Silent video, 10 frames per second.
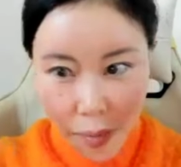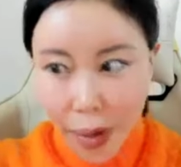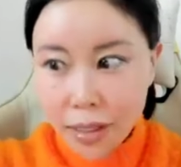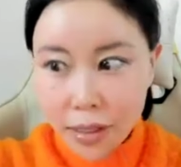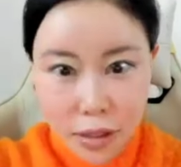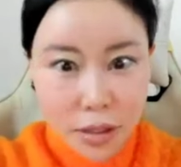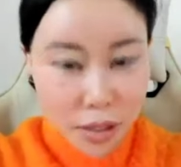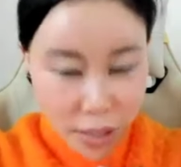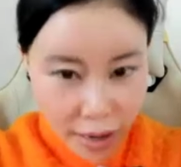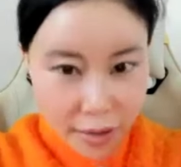But it's good to
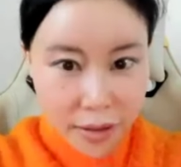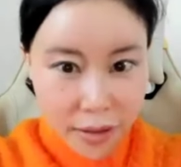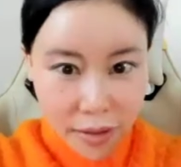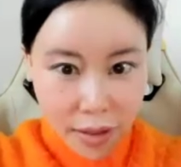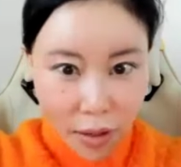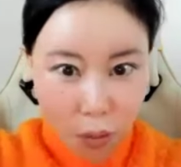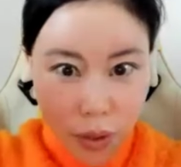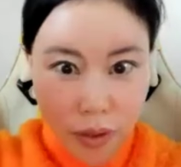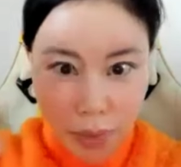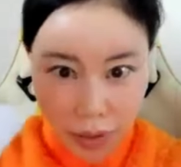check
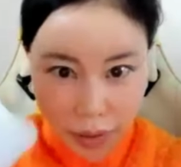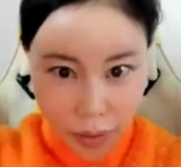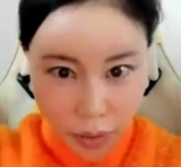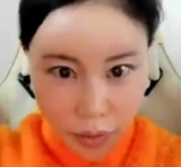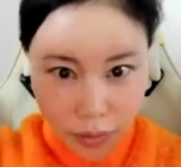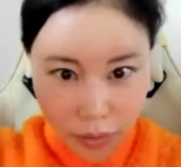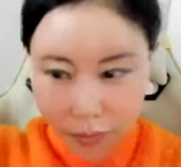with mirror though,